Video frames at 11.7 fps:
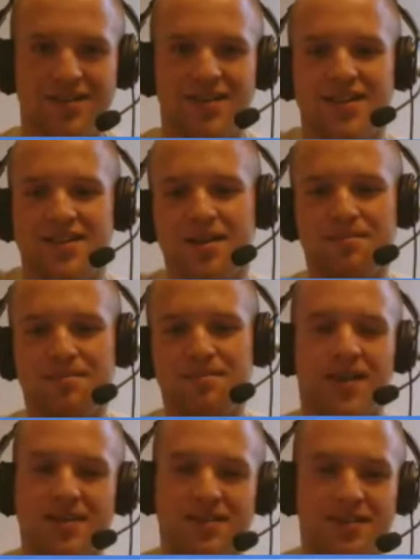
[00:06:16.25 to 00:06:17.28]
There's a number of
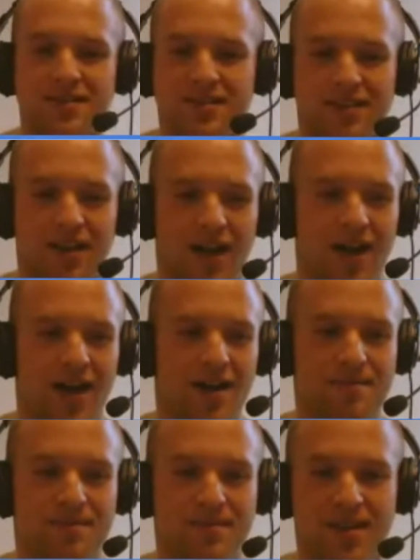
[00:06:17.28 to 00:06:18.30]
factors.
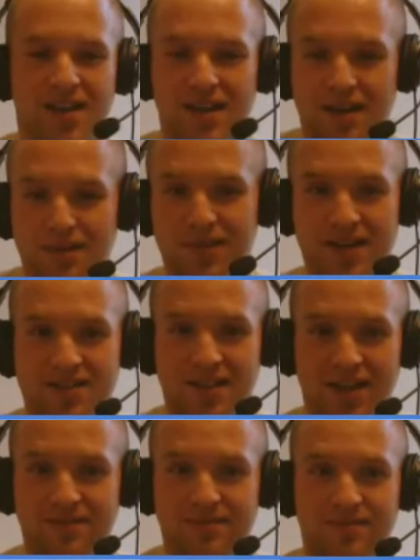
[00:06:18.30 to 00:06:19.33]

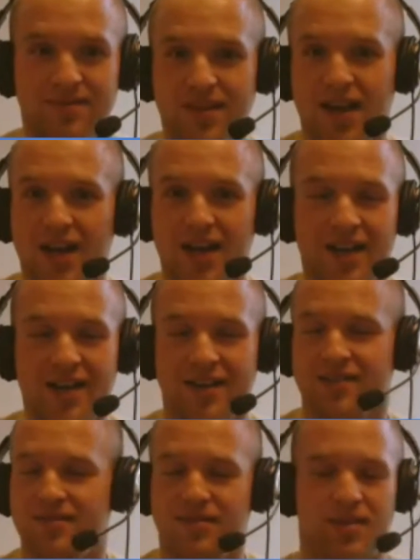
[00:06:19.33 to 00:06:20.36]
Firstly, the